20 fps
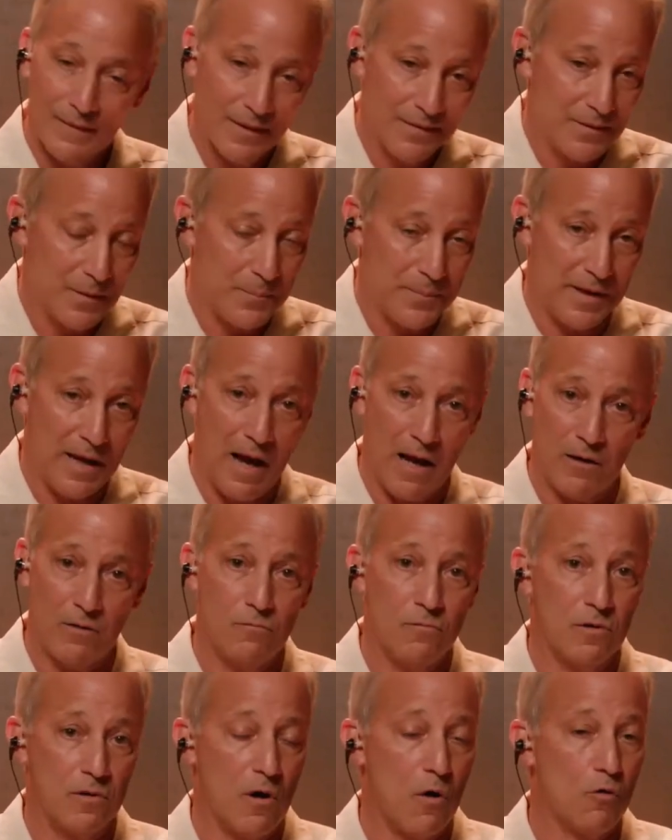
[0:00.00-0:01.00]
The Bianco
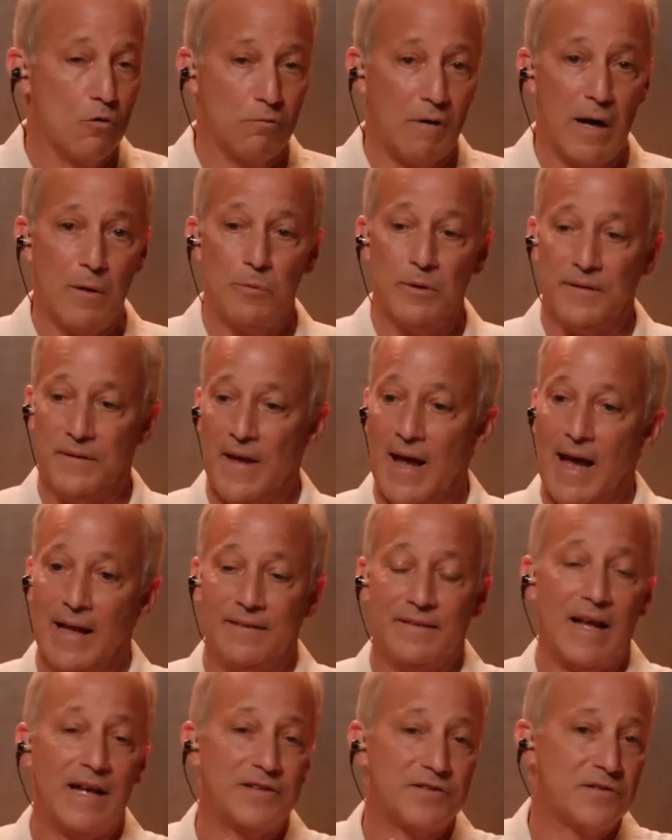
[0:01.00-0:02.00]
will go great with
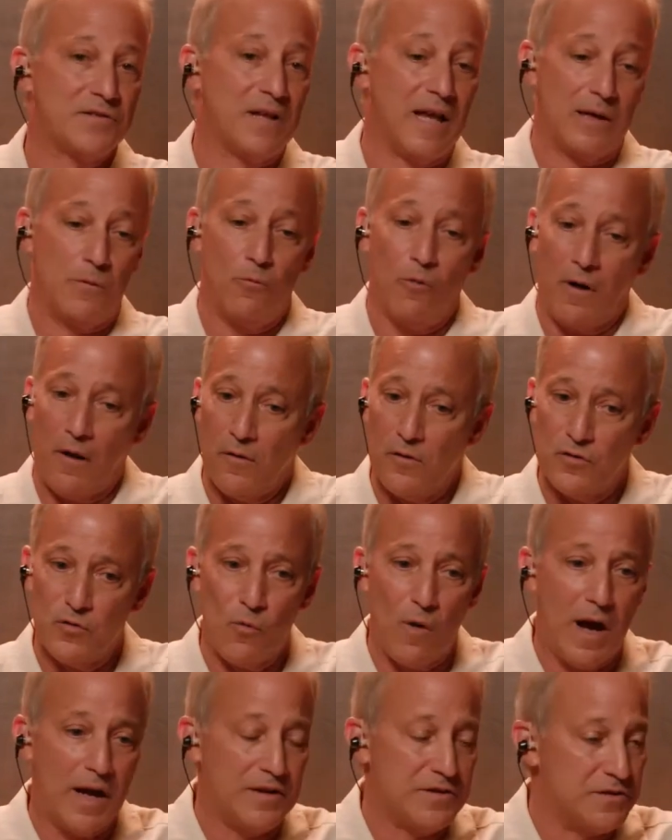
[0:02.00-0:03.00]
that. That's like one of those
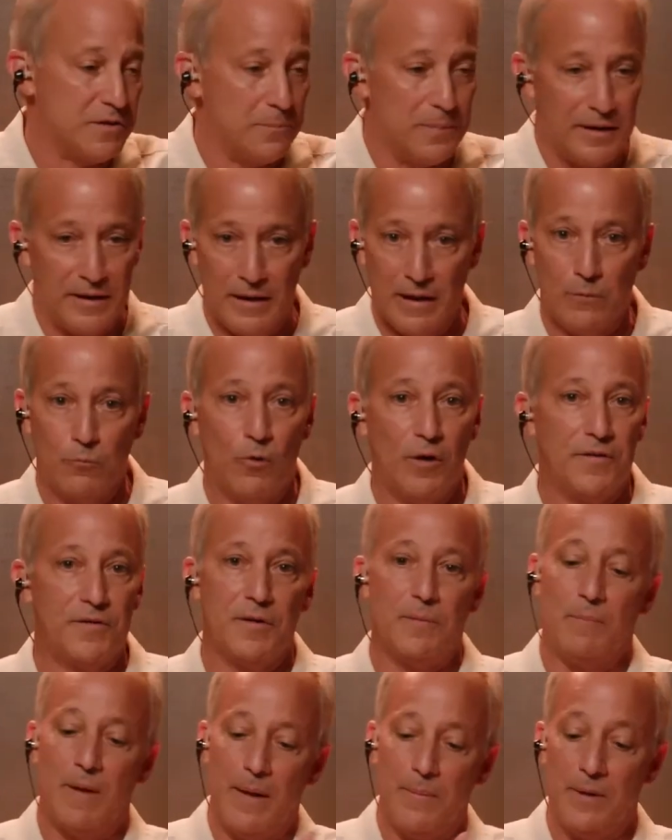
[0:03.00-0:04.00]
wines you begin with
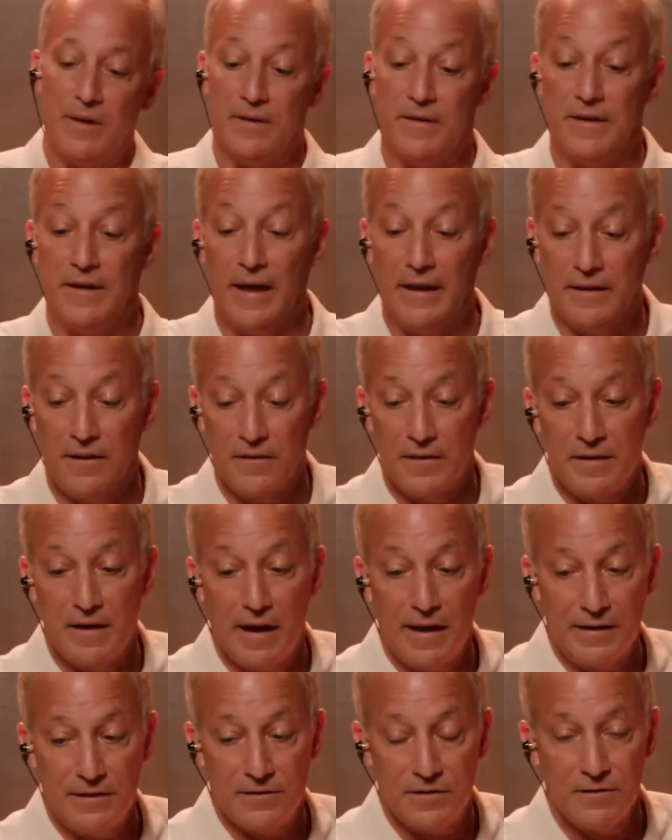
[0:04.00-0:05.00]
and maybe at the end of the
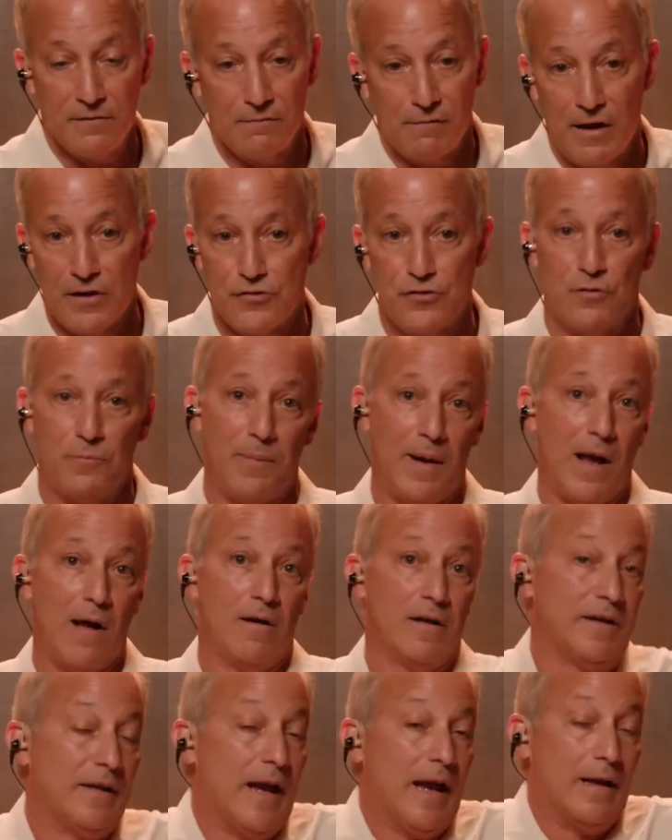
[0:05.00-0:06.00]
night to rest your
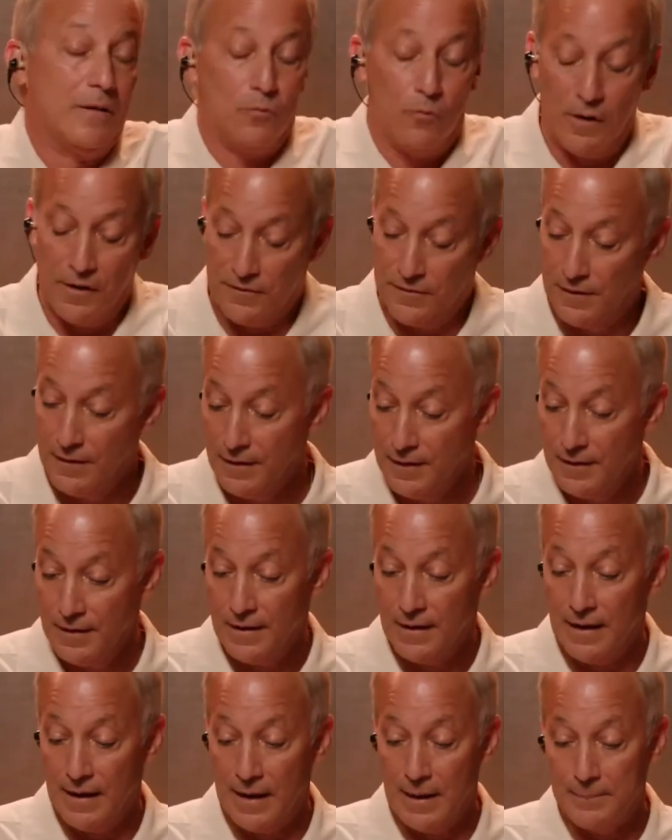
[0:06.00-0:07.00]
palate you end with.
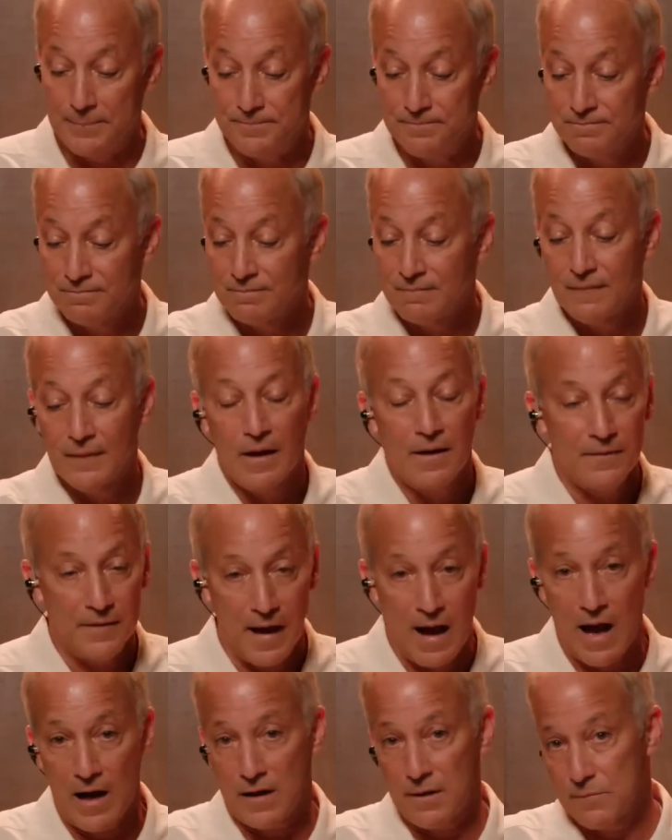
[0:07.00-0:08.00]
The
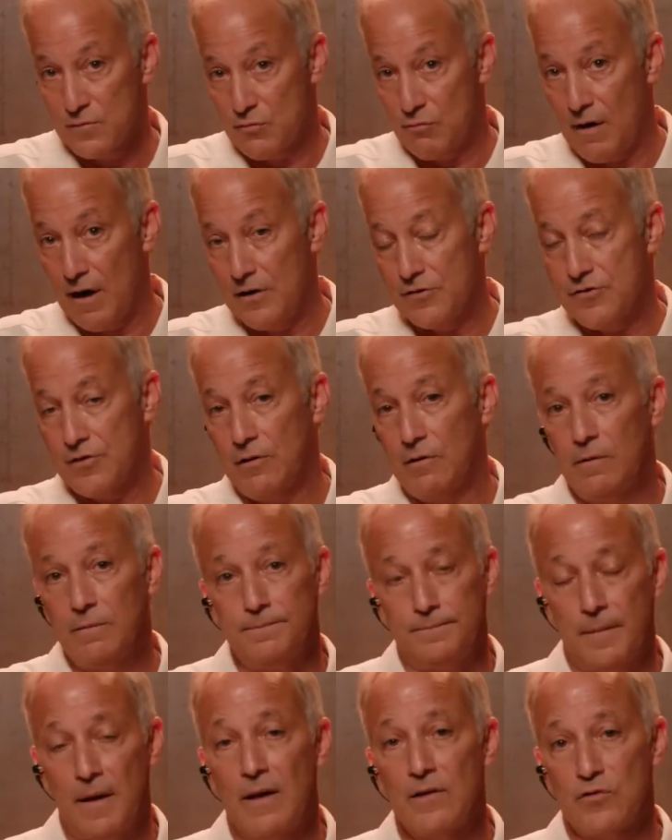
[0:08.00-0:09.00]
Occams Razor,
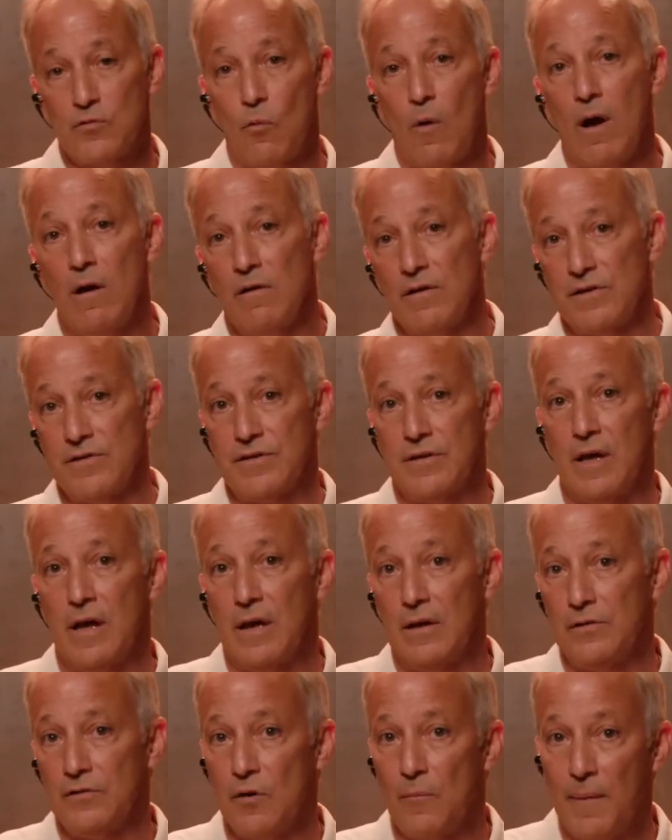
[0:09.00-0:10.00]
as well as
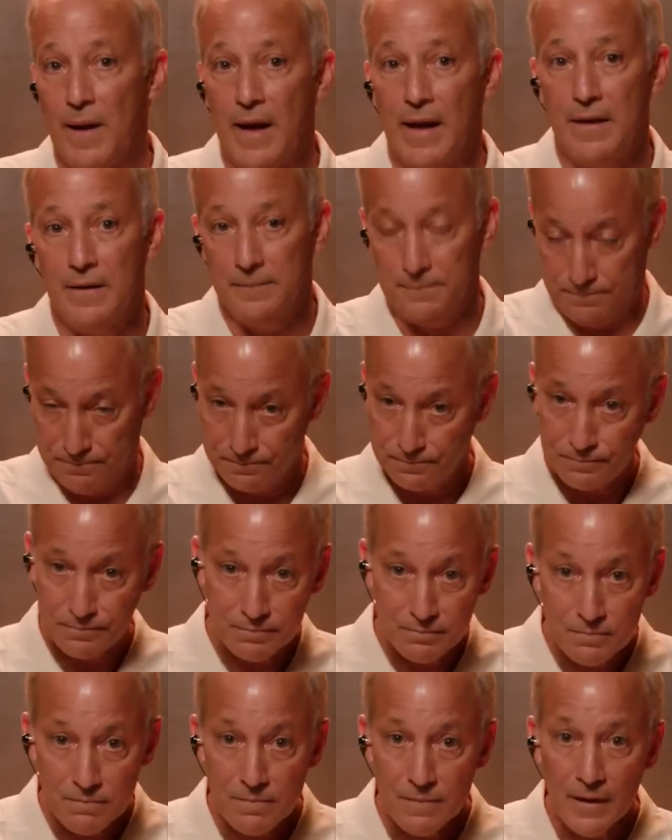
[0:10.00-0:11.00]
the Domaine
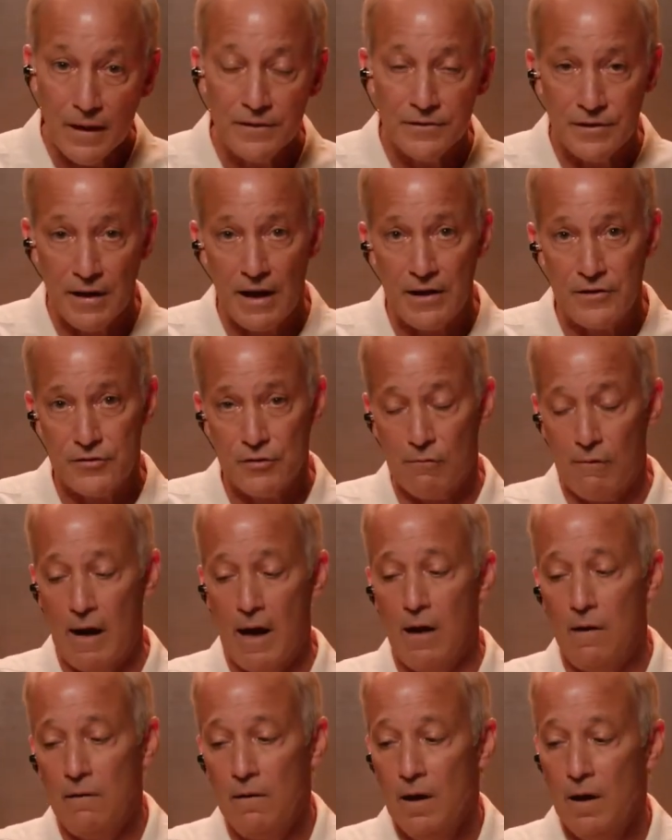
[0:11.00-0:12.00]
de
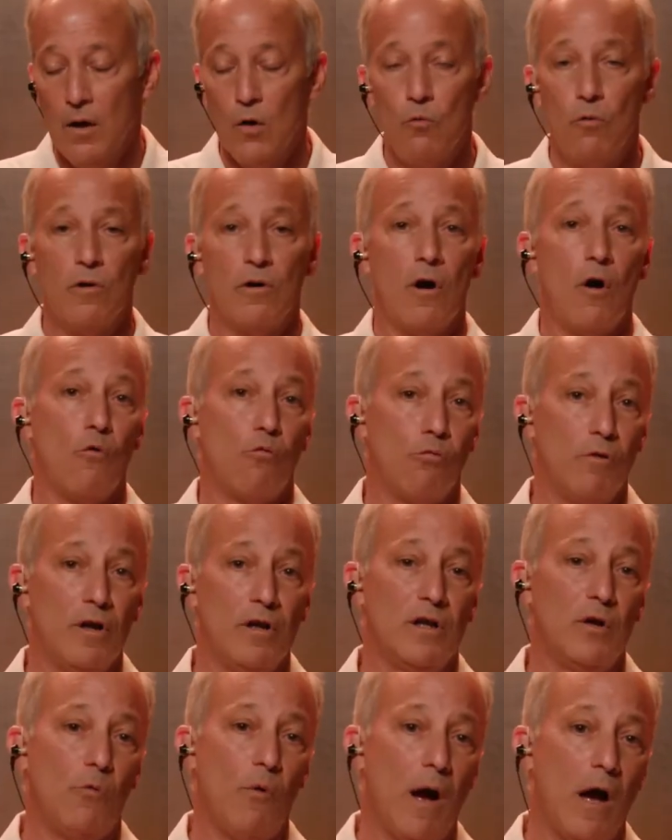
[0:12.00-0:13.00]
Tourelles, will go
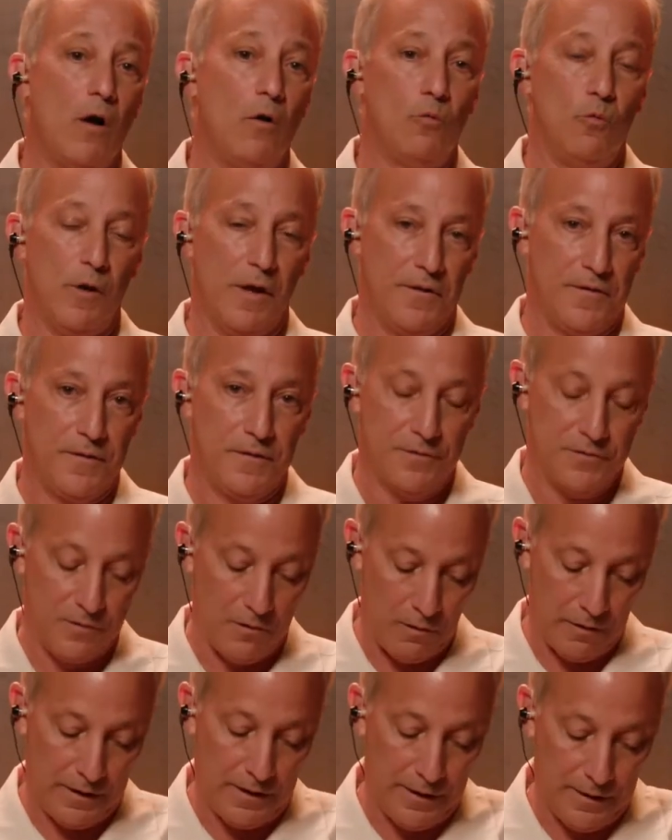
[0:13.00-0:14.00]
really well with
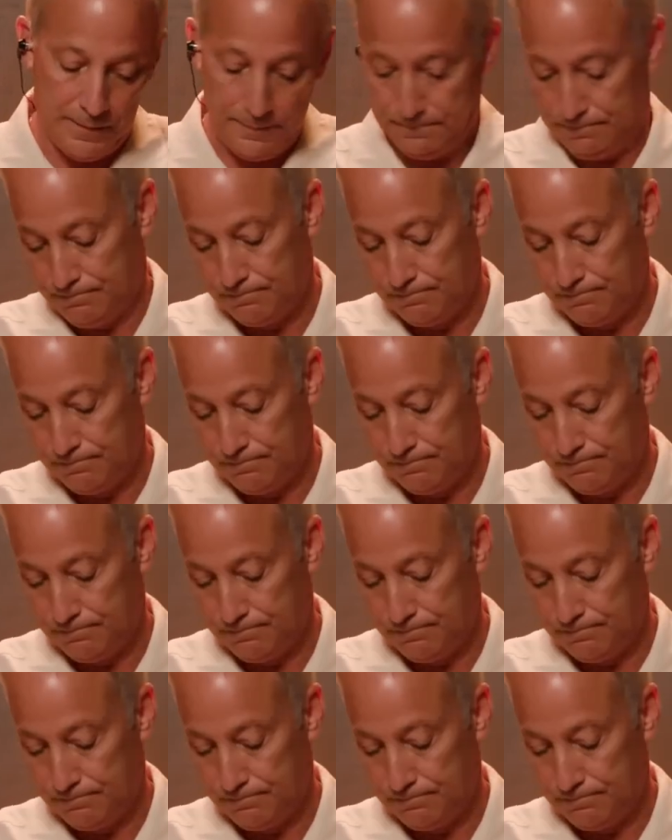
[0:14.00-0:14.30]
turkey,